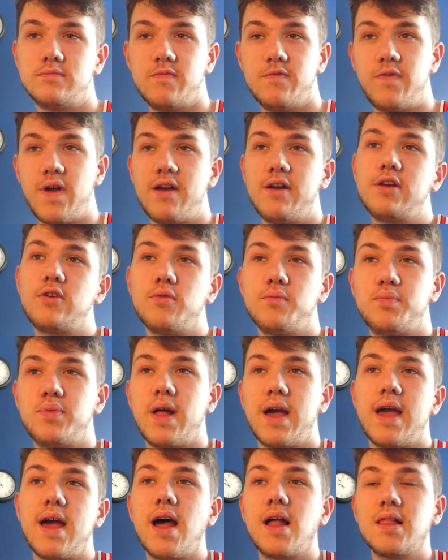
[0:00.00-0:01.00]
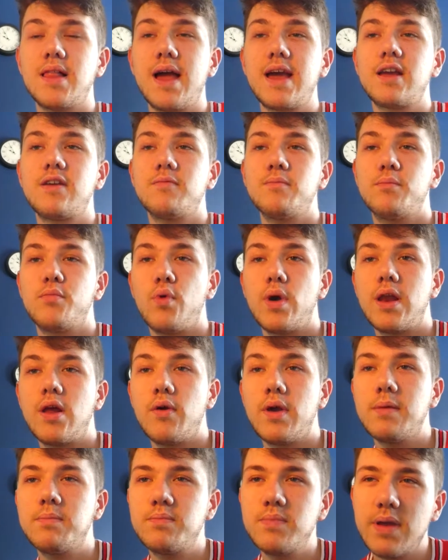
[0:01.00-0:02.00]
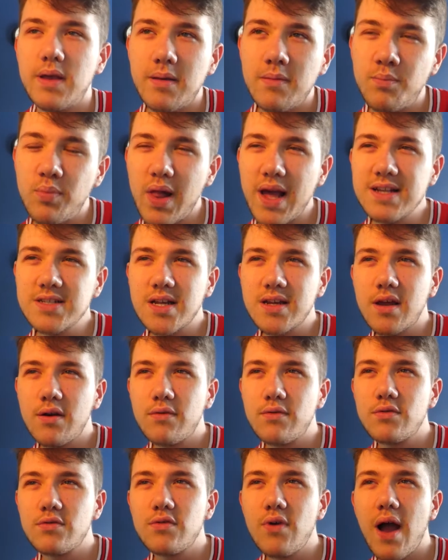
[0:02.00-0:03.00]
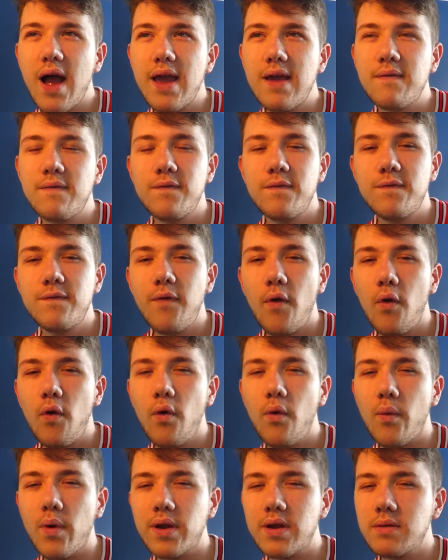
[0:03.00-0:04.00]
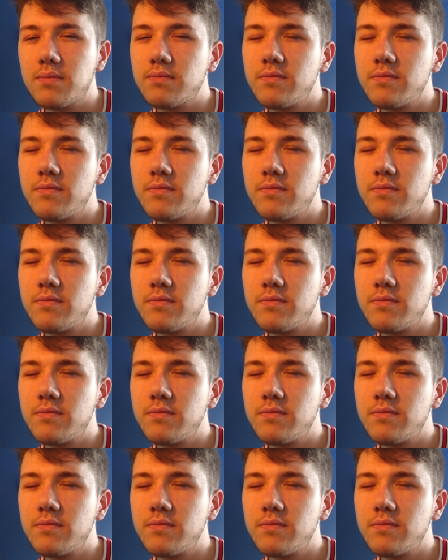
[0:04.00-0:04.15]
Very good player. I like Bueno. He plays like a right forward.